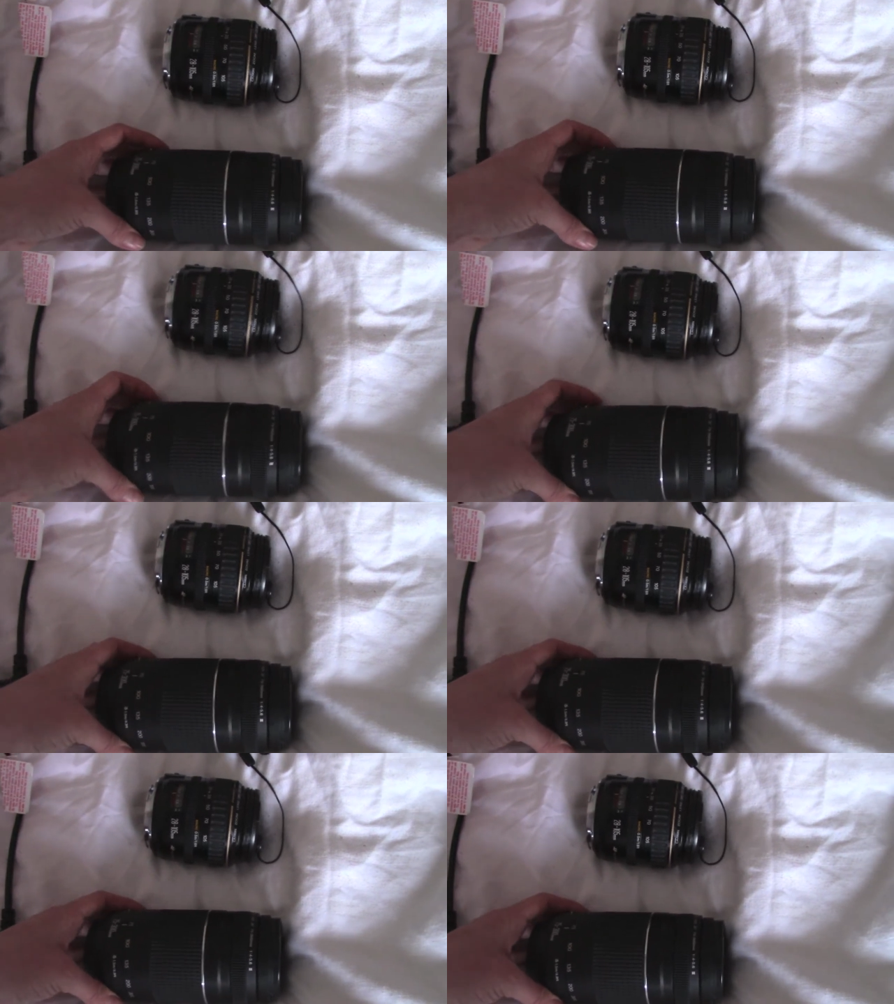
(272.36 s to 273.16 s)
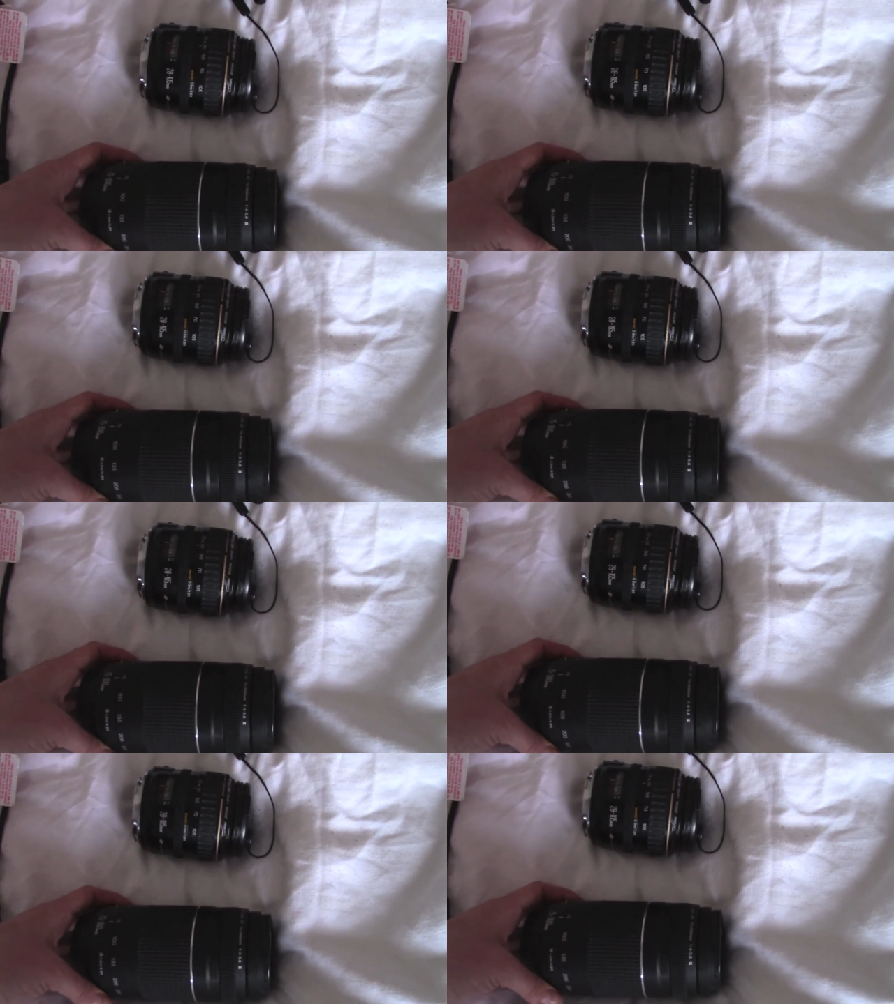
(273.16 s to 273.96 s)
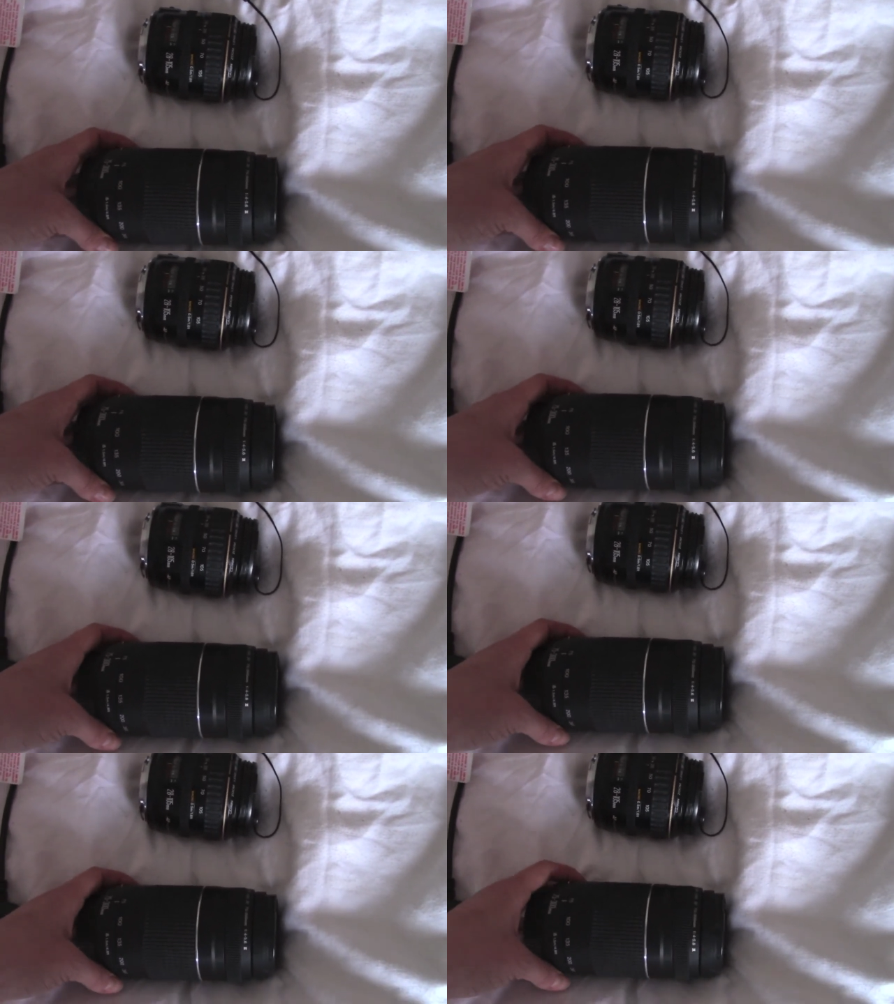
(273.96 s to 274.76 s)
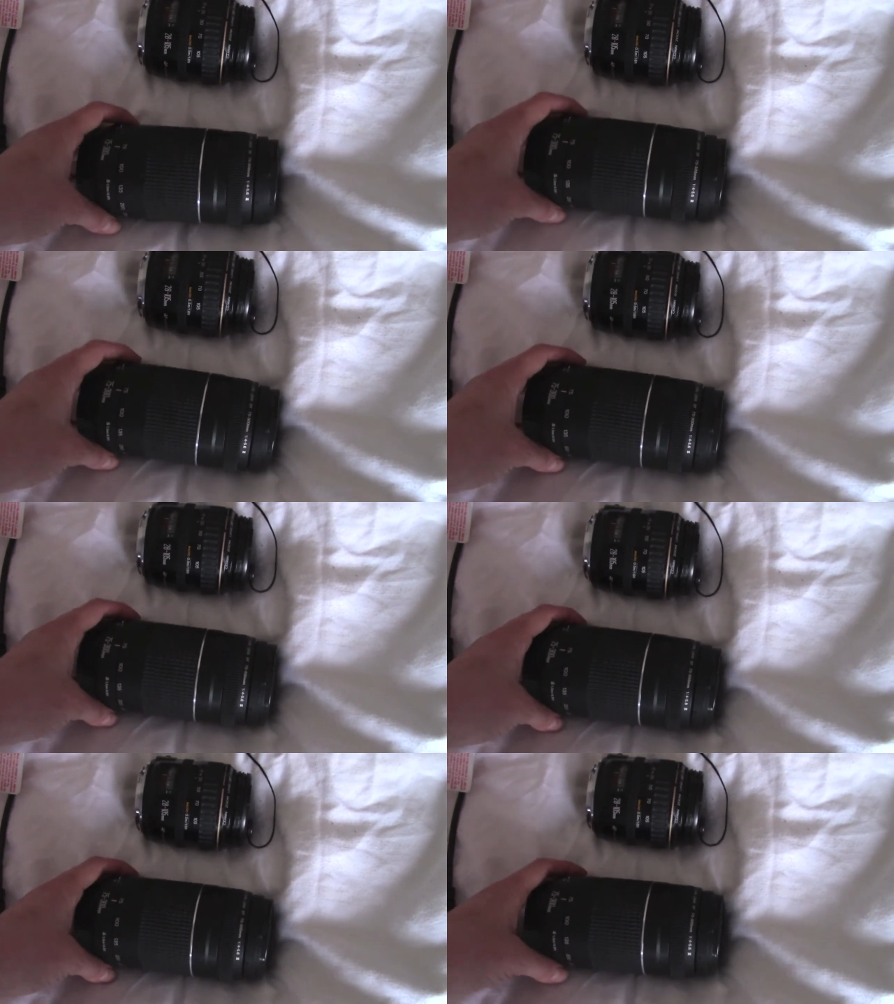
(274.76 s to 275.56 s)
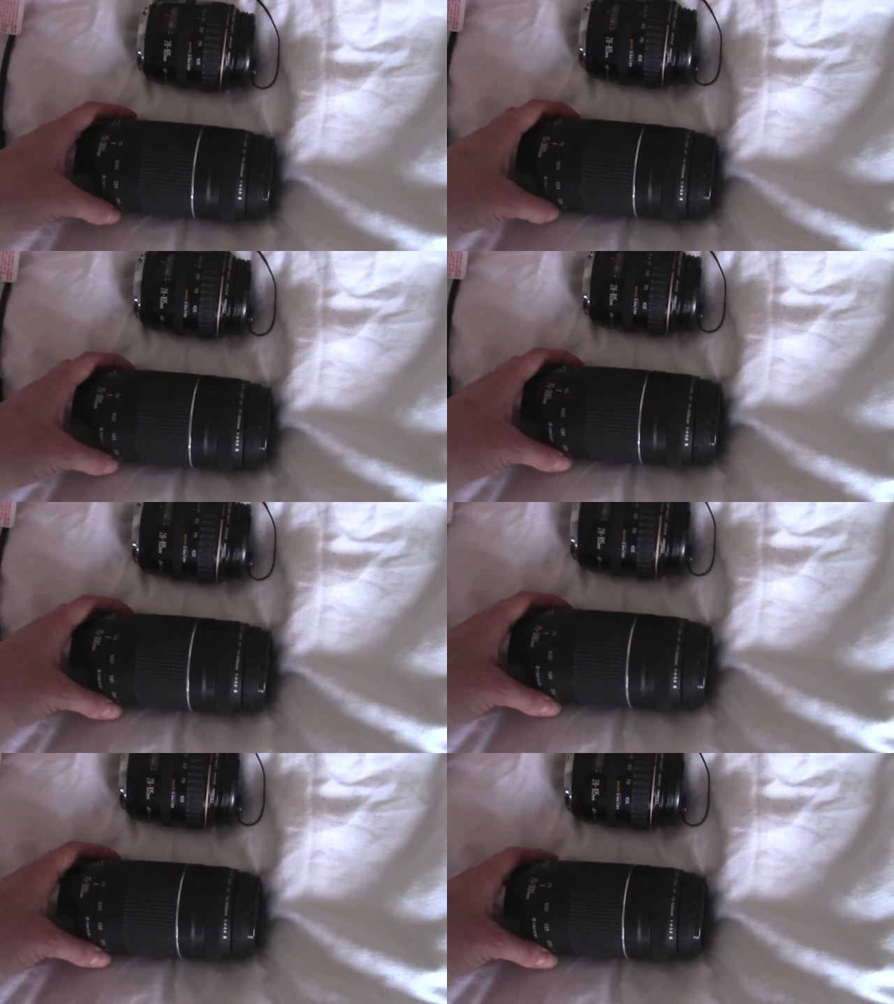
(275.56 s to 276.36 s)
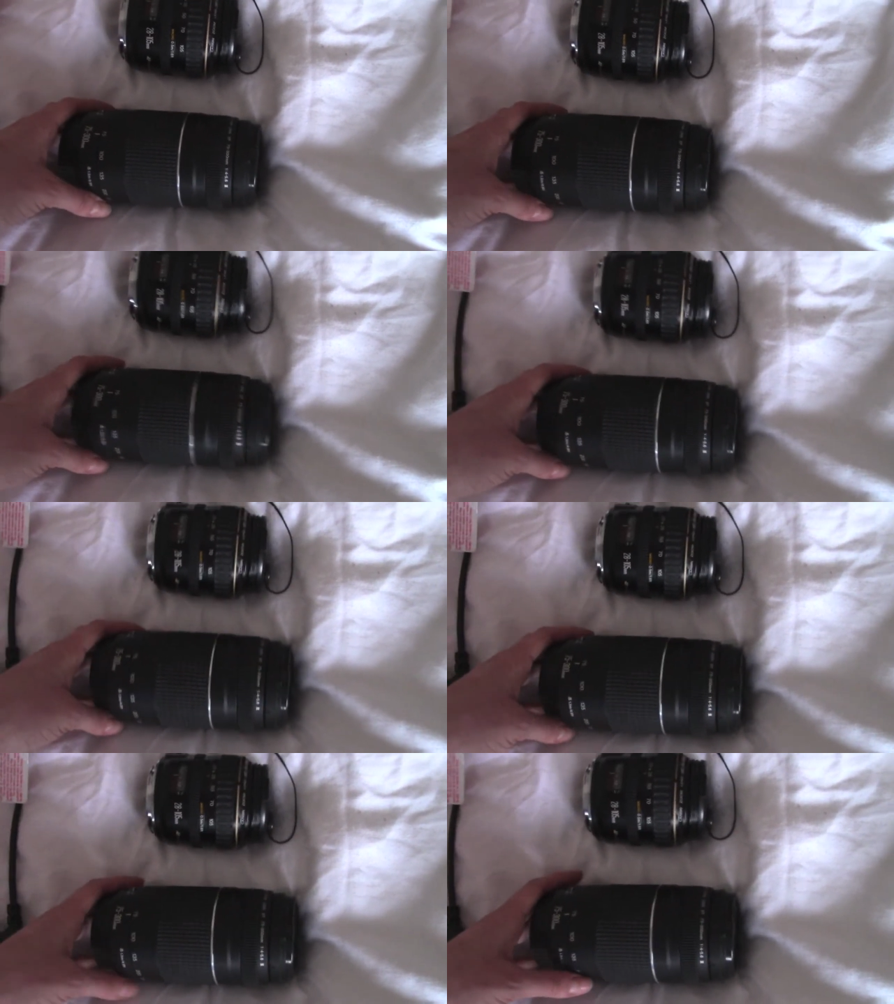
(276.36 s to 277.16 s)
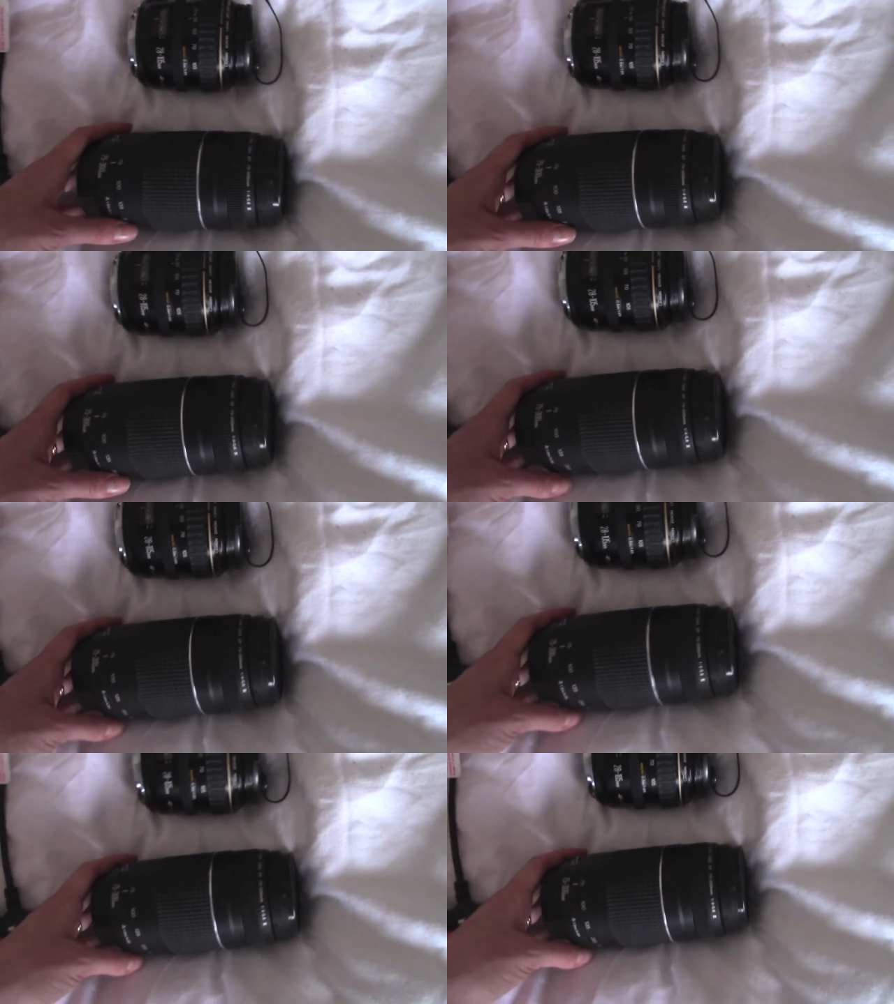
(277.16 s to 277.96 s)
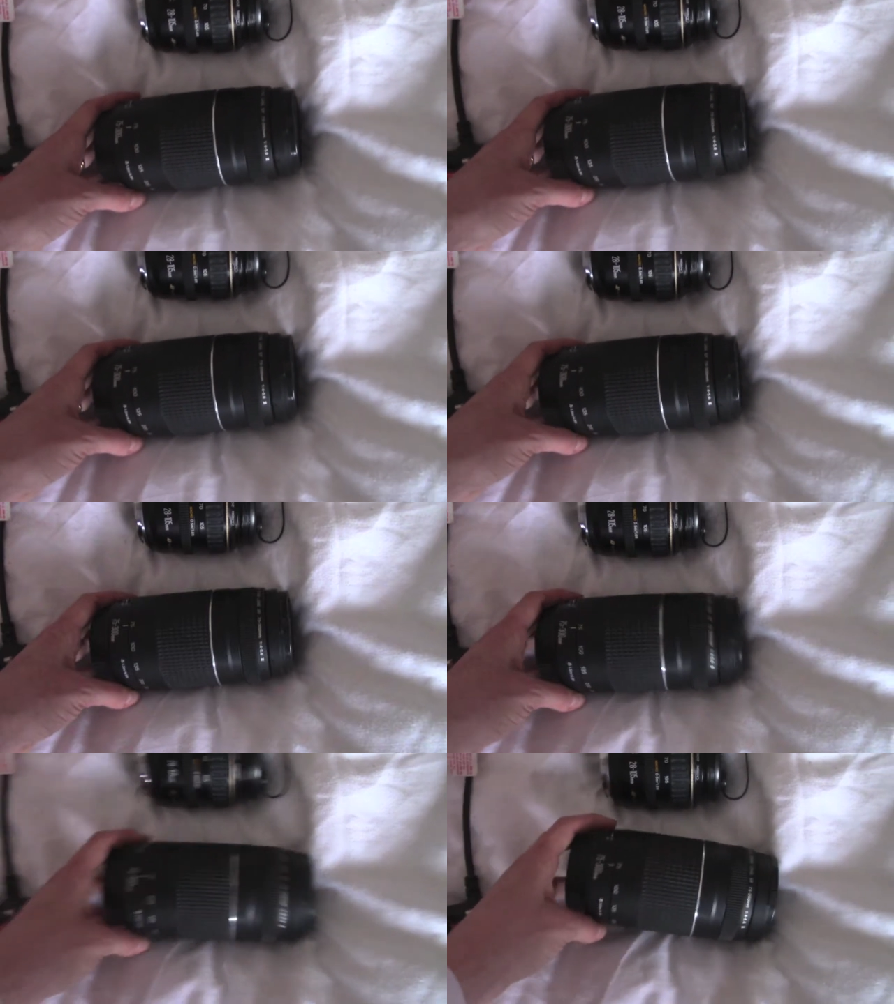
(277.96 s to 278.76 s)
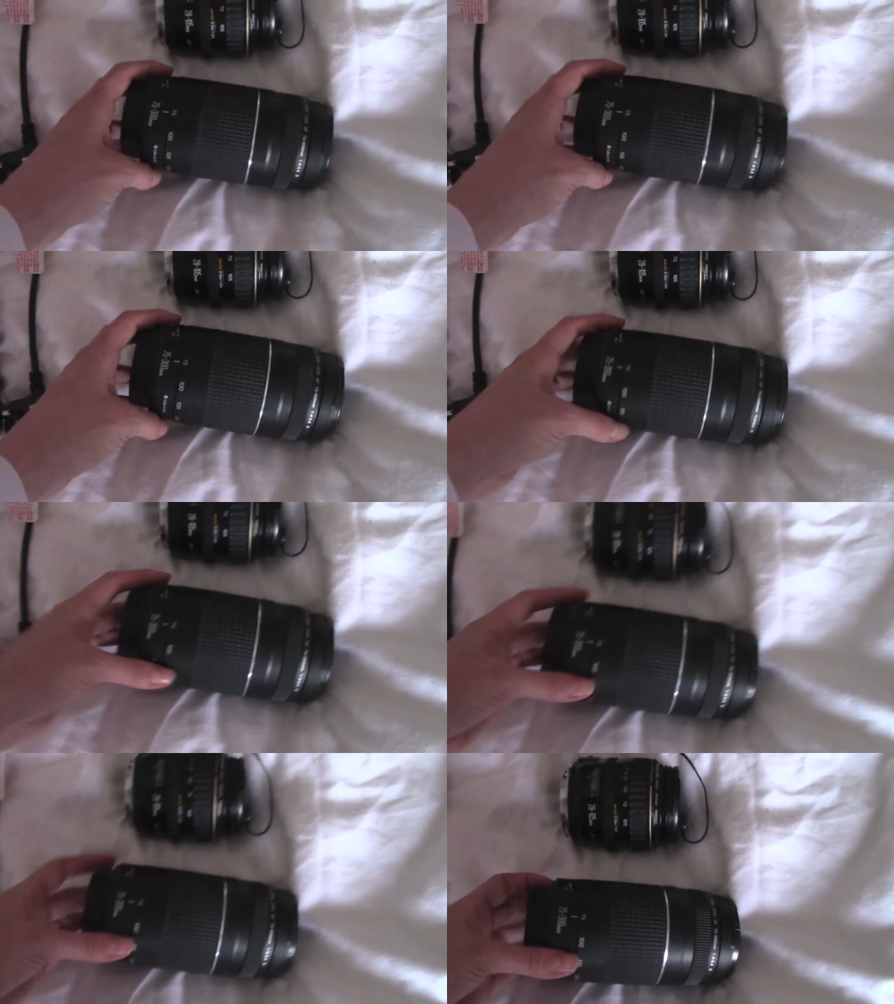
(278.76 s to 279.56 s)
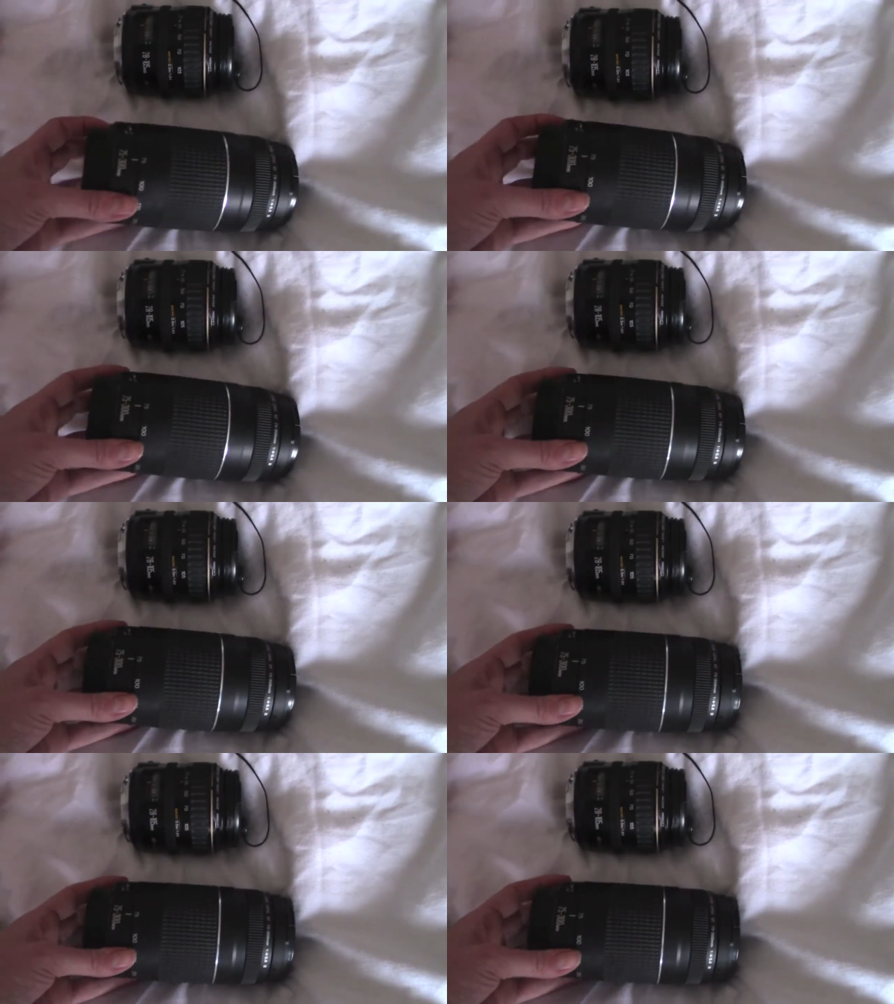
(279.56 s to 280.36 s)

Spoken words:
[unreadable: no face in view]